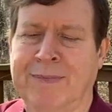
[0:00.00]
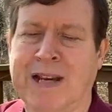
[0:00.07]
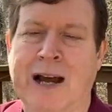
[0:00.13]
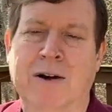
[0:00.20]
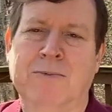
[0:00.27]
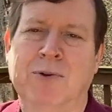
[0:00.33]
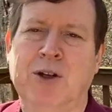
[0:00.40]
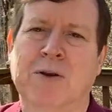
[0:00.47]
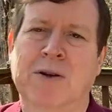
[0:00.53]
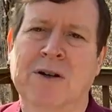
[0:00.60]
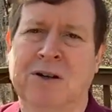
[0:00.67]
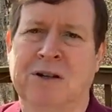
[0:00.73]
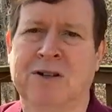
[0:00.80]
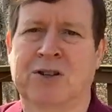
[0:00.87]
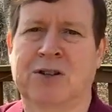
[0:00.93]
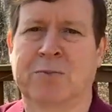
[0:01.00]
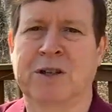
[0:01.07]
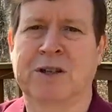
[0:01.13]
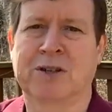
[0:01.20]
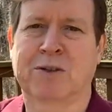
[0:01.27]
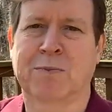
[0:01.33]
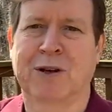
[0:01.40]
Now, you can
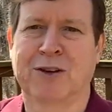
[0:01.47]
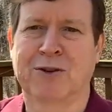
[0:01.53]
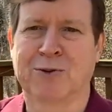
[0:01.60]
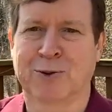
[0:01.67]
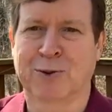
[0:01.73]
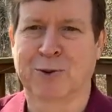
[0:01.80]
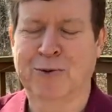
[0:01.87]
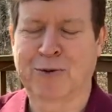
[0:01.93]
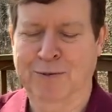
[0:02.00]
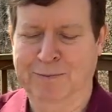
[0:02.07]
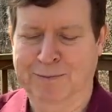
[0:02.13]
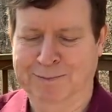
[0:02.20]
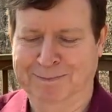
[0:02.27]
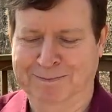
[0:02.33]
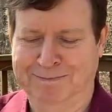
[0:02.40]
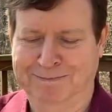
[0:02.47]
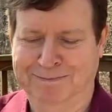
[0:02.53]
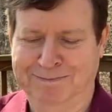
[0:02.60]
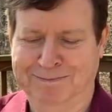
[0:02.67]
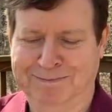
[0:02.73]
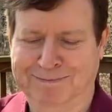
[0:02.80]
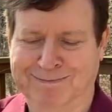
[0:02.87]
dismiss my truth
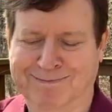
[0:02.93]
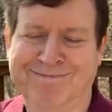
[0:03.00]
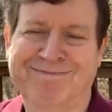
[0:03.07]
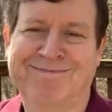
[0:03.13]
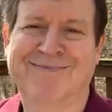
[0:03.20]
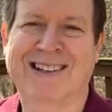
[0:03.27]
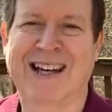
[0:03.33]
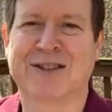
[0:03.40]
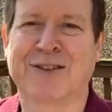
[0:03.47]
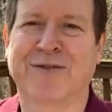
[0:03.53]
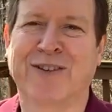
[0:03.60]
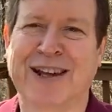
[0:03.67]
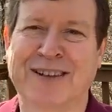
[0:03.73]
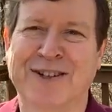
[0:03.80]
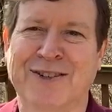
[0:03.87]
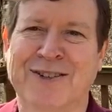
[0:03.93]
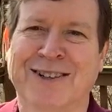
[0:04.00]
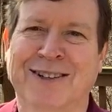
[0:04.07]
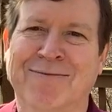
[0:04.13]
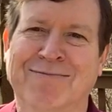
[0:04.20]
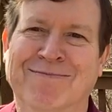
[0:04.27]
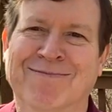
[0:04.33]
as a fantasy.